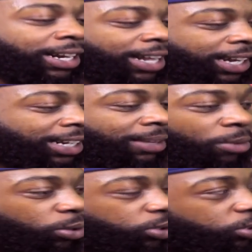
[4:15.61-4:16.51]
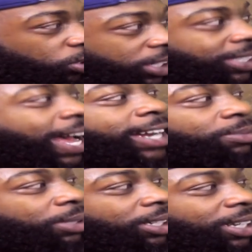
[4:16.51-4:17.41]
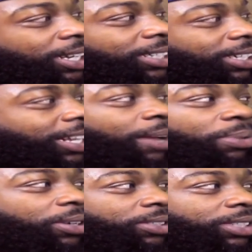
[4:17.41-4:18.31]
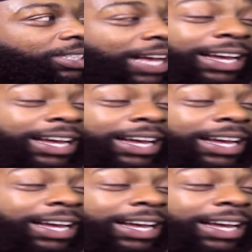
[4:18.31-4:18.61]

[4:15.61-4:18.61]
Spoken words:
having like an emotional attachment to that person.